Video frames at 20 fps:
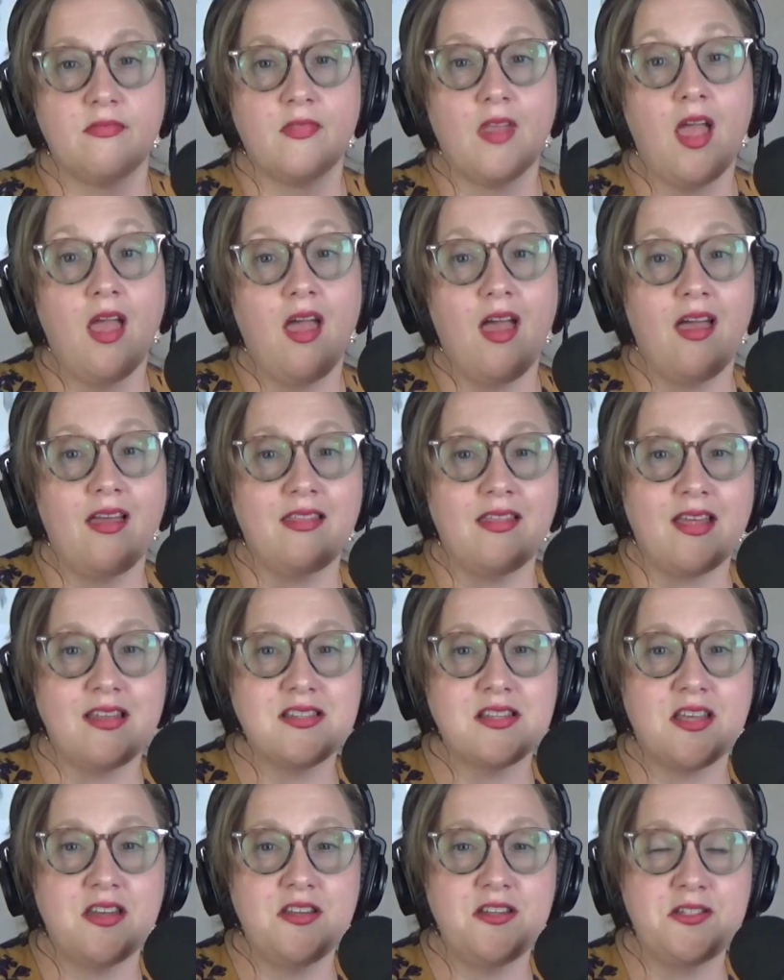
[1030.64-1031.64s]
And that's
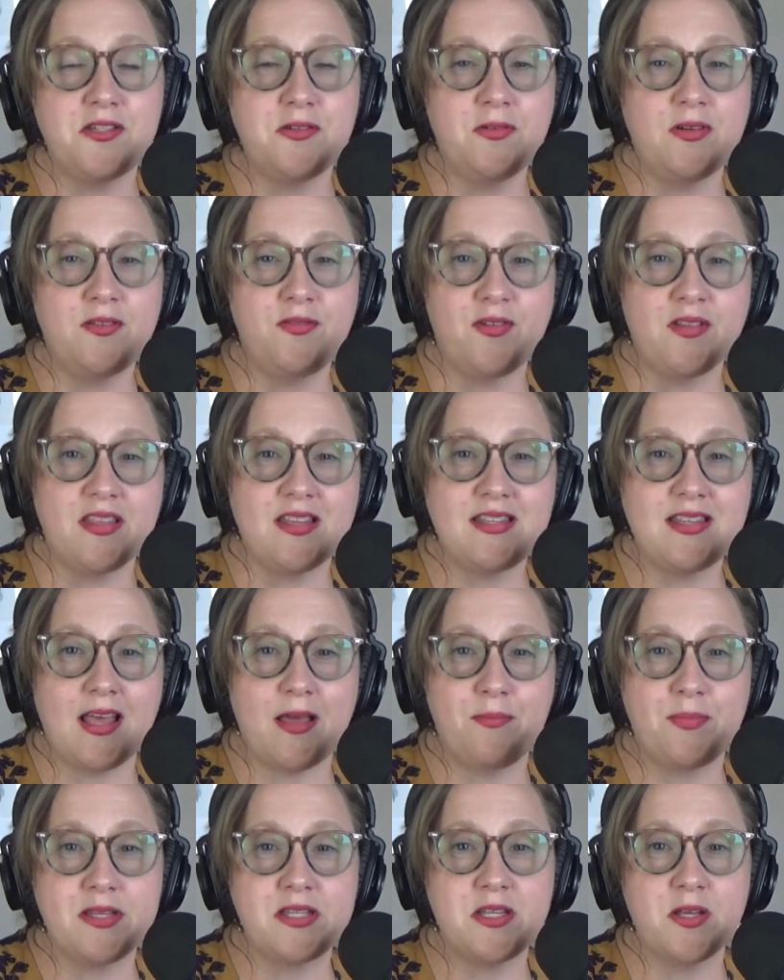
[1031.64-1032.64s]
going to do it for this
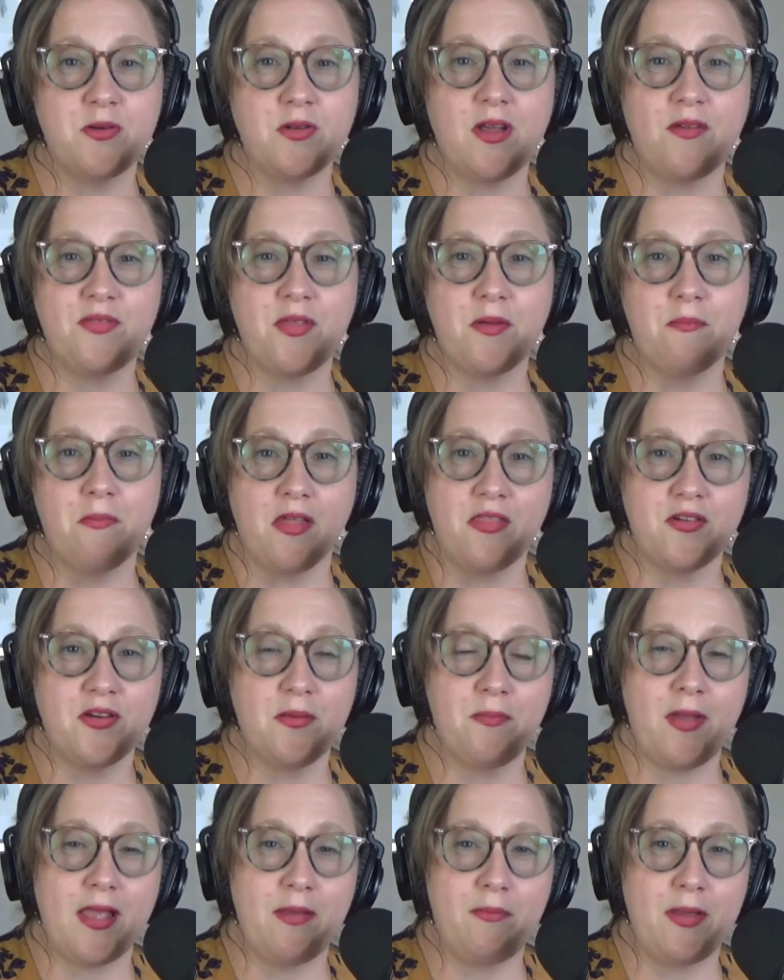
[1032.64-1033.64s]
episode of the Mother to
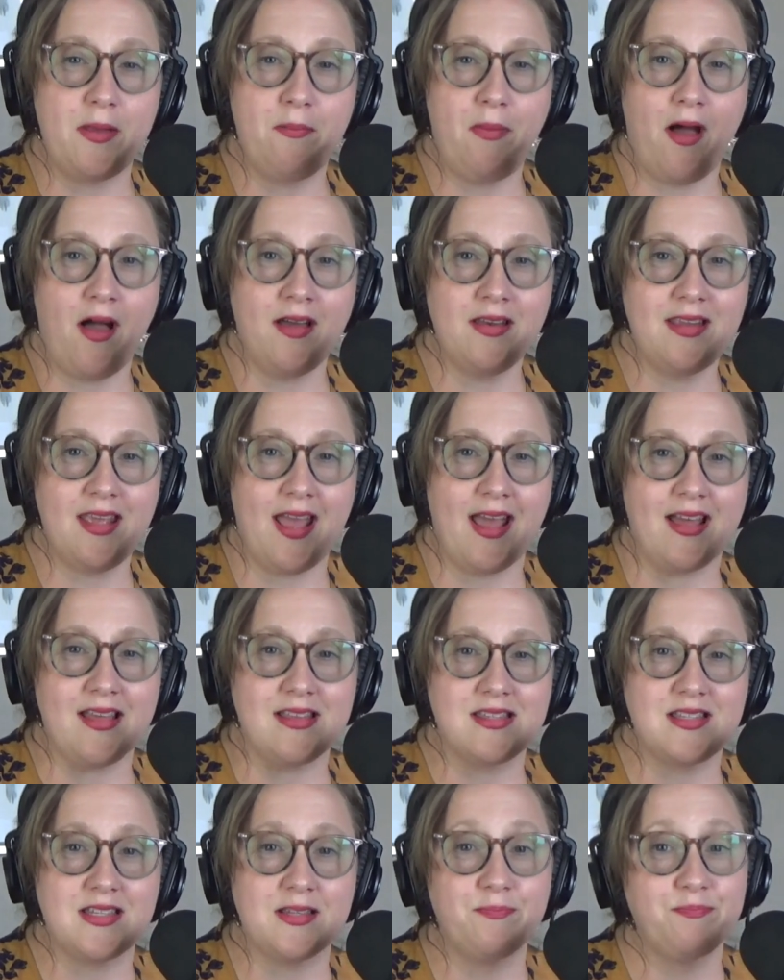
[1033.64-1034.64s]
Baby
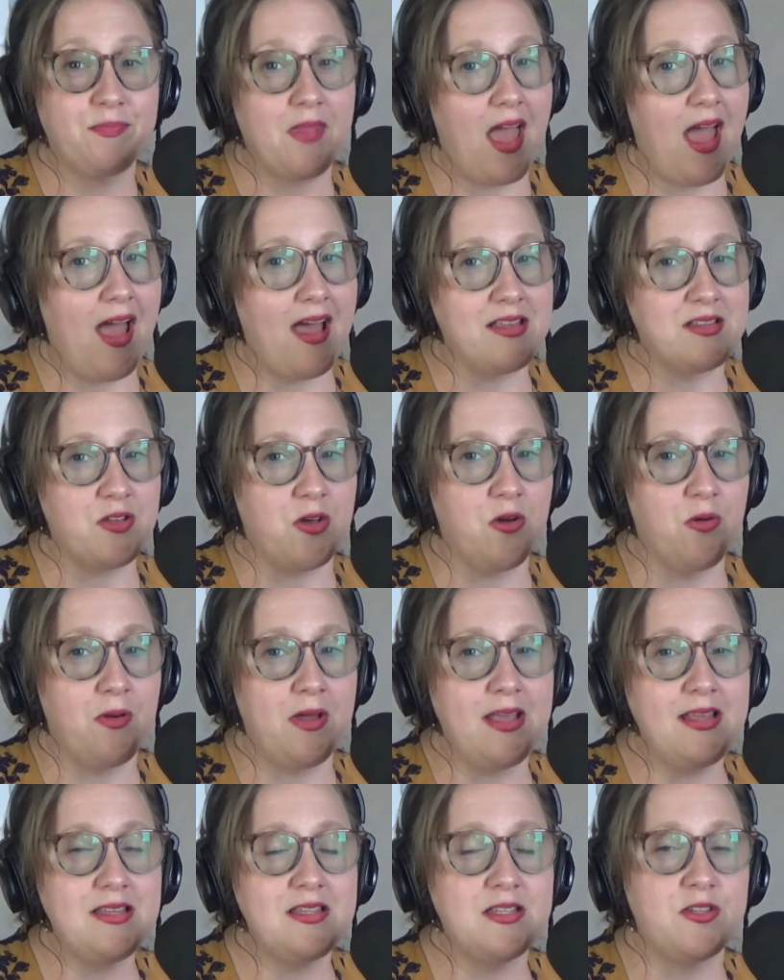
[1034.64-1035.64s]
podcast. As
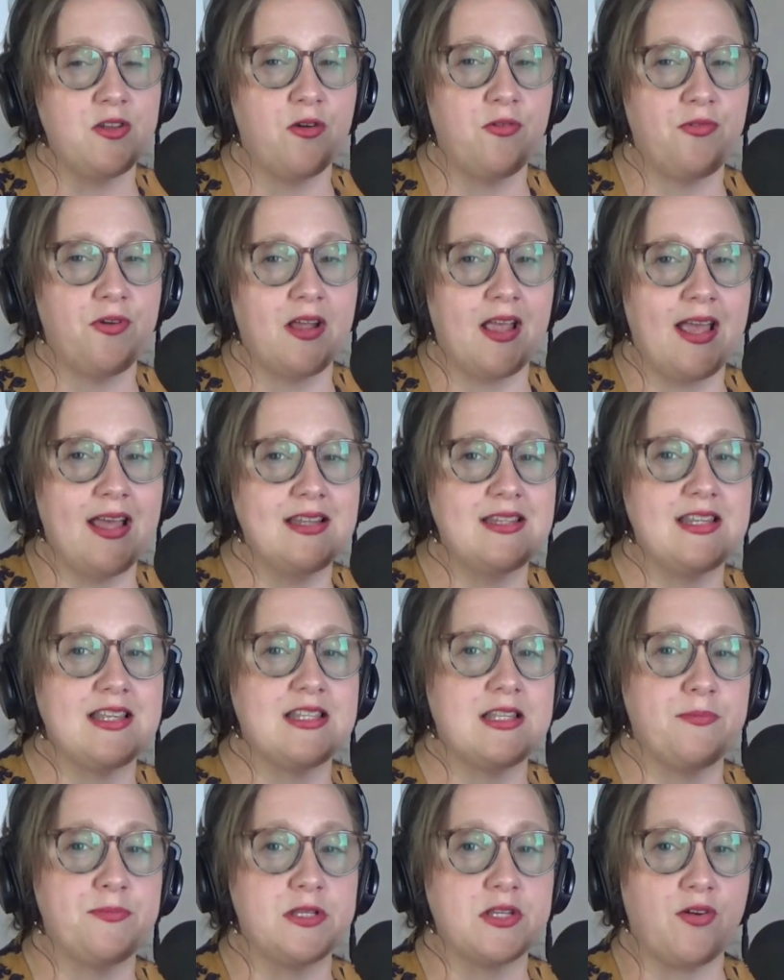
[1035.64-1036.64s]
always, don't forget to
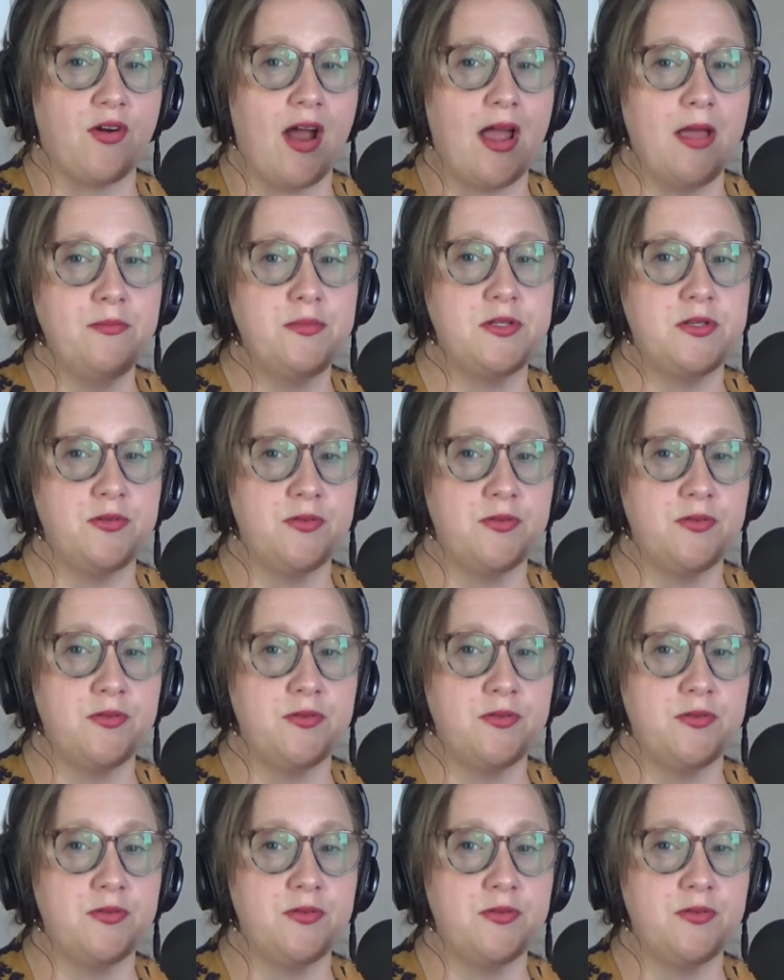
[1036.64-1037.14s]
subscribe to the